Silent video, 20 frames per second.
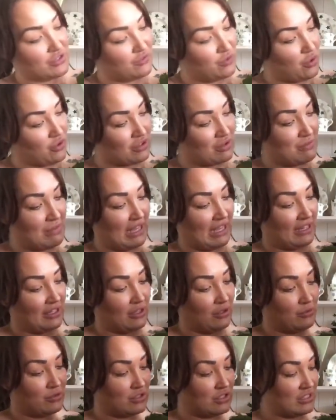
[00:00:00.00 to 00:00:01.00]
you've got them in,
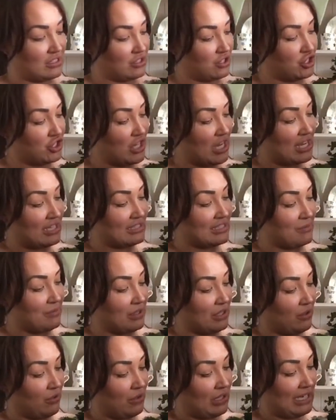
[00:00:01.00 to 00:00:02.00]
you share some of
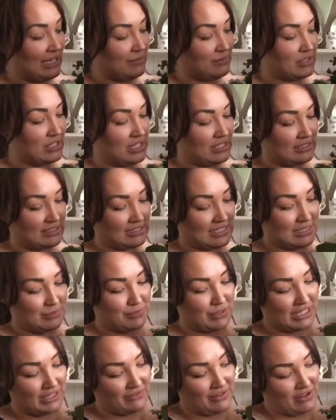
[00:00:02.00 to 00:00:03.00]
the eucalyptus and
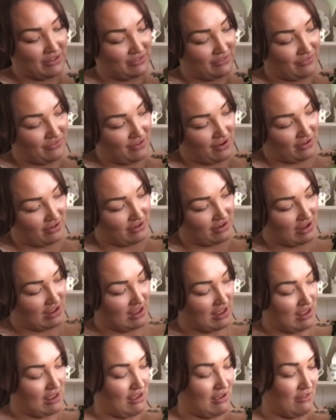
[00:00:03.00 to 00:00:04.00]
spread it around the front
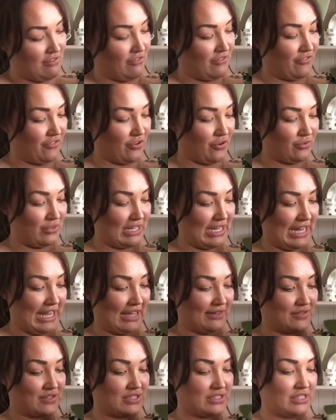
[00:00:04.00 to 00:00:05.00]
through the
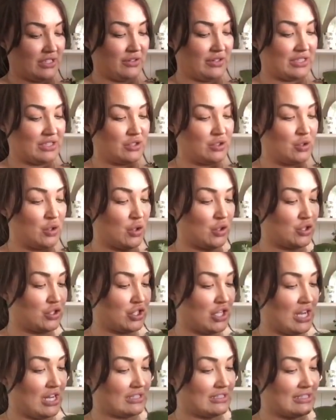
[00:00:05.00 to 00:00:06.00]
leaves, so it's not
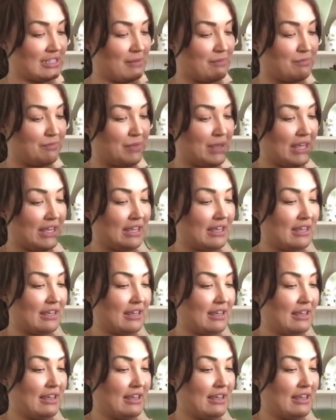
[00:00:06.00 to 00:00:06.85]
just a big